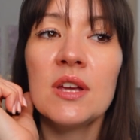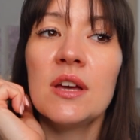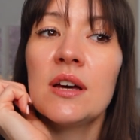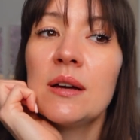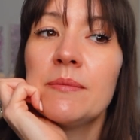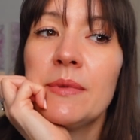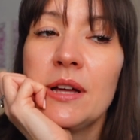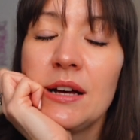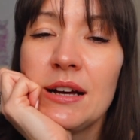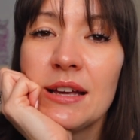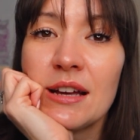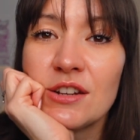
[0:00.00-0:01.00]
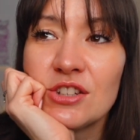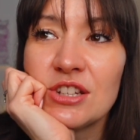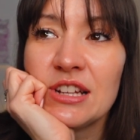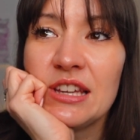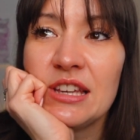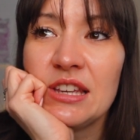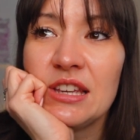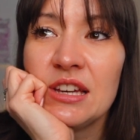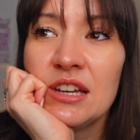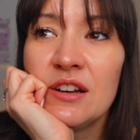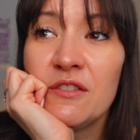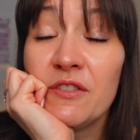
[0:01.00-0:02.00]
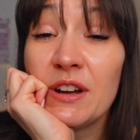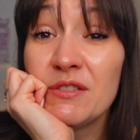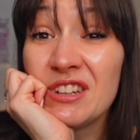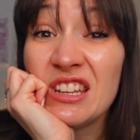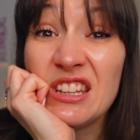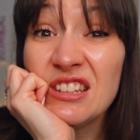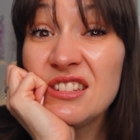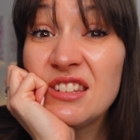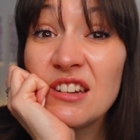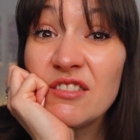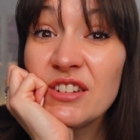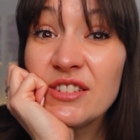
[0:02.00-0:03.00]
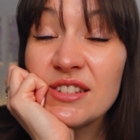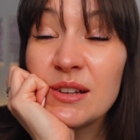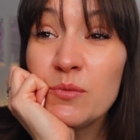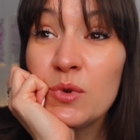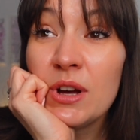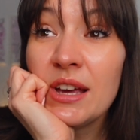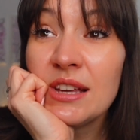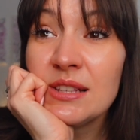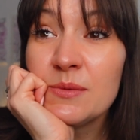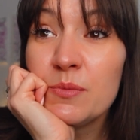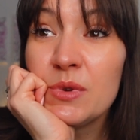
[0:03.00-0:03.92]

I actually found it easier in some ways